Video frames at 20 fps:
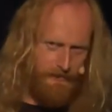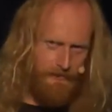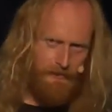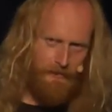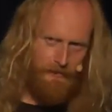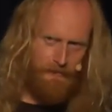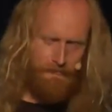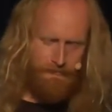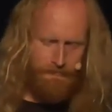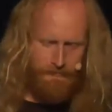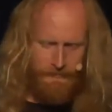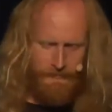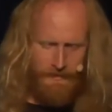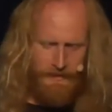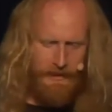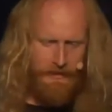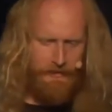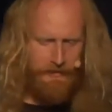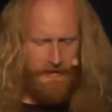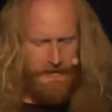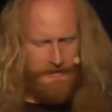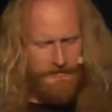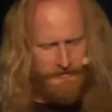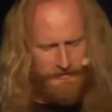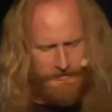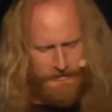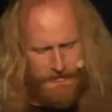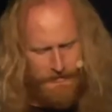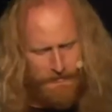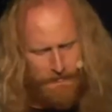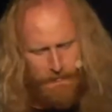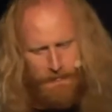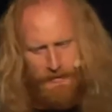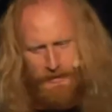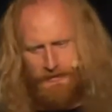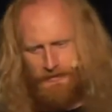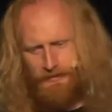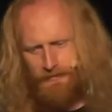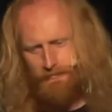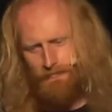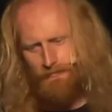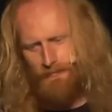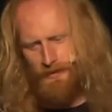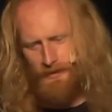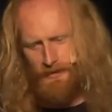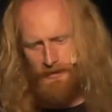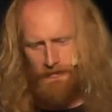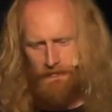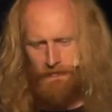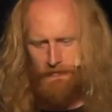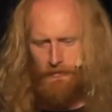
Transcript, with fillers: you know, ethyl ester-based uh,